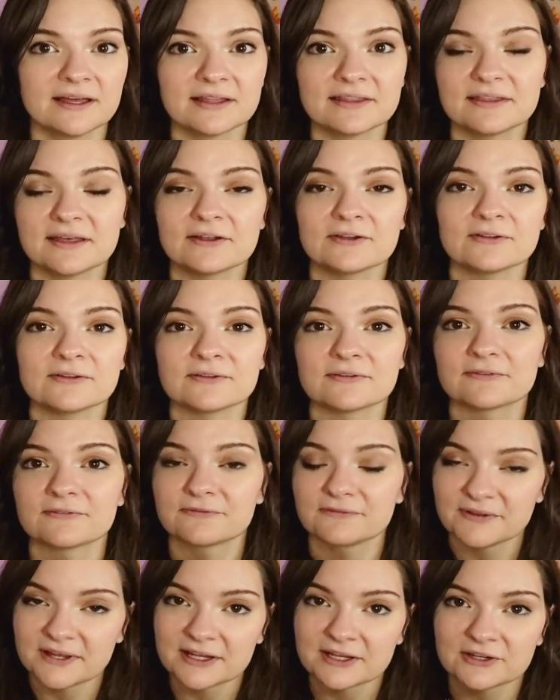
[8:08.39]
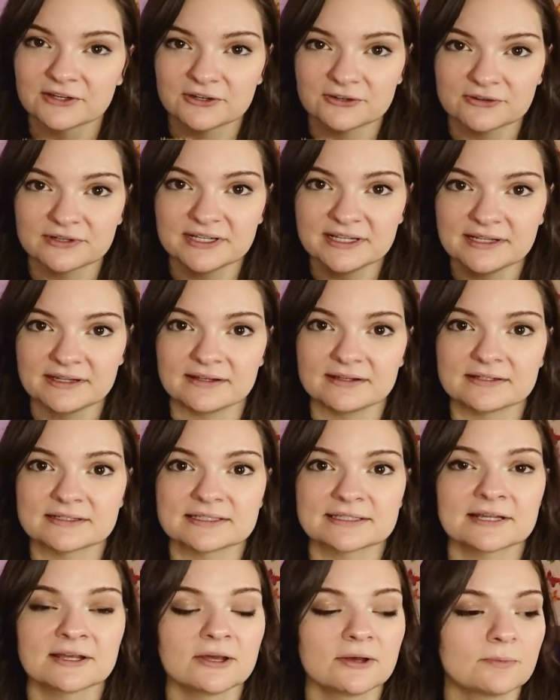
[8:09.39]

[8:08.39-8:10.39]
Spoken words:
that'll fit your needs.